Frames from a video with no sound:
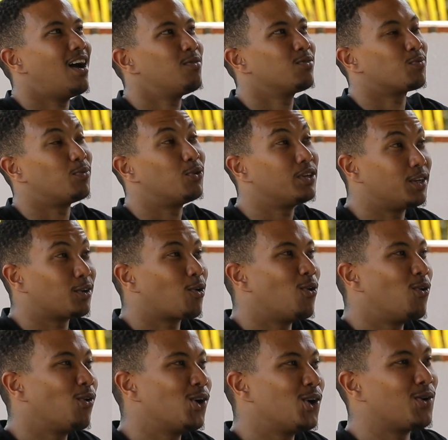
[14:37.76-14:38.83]
was born in
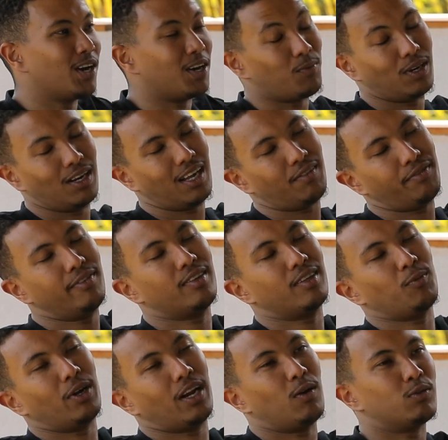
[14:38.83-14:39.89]
Congo, and we left
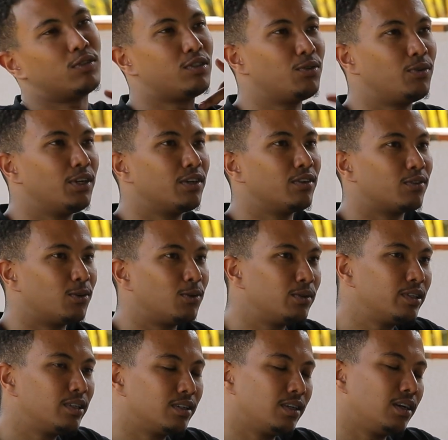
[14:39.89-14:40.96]
when I was 3 years
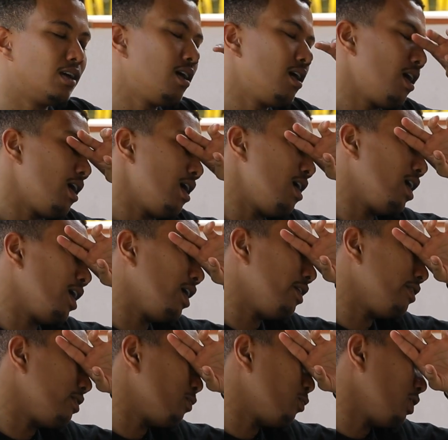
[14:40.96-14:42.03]
old,
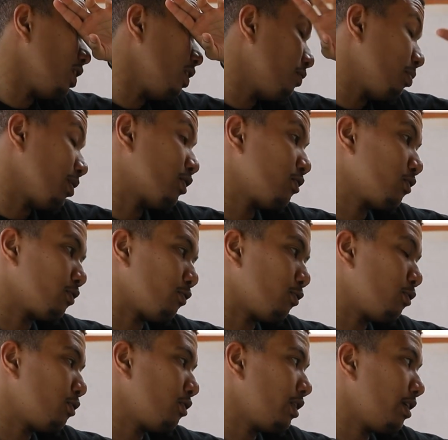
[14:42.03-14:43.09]
and we left because of
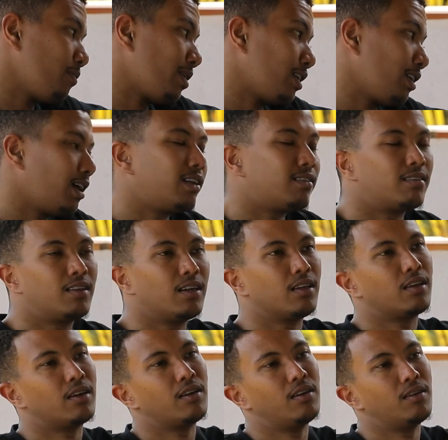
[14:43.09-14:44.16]
war. And my dad stayed
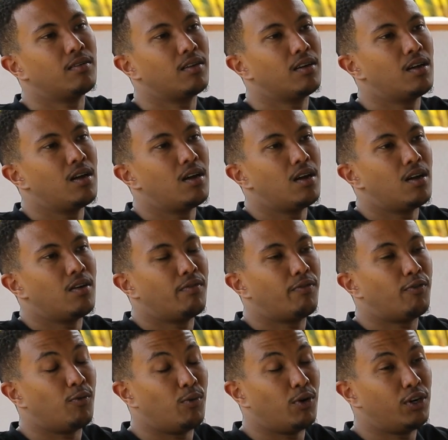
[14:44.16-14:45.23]
there
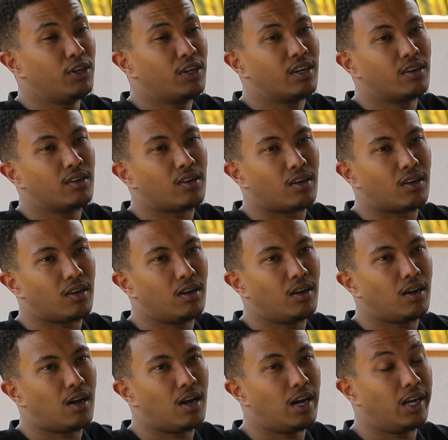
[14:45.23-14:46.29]
for work,
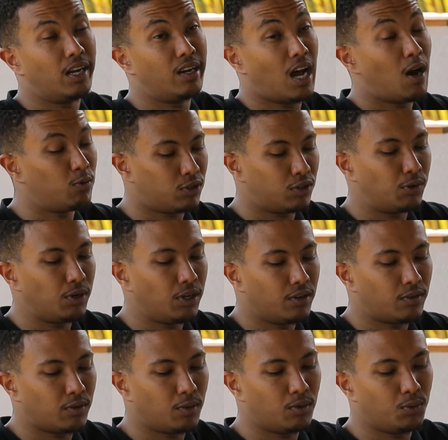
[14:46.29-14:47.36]
and I was 3
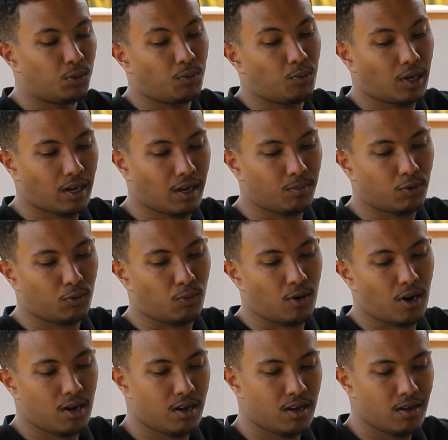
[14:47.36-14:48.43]
years old when we came to
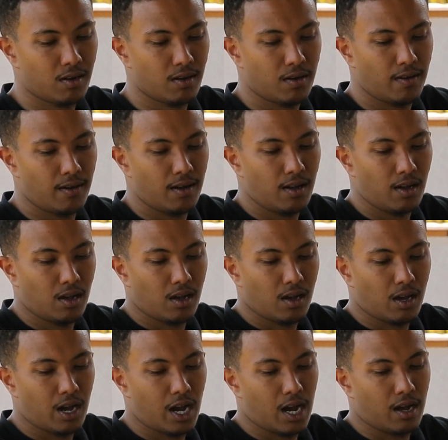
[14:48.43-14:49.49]
Rwanda,
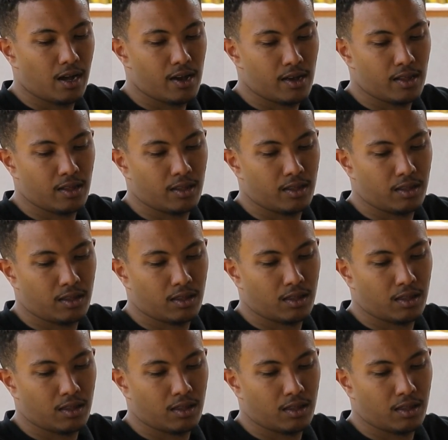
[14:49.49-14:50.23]
and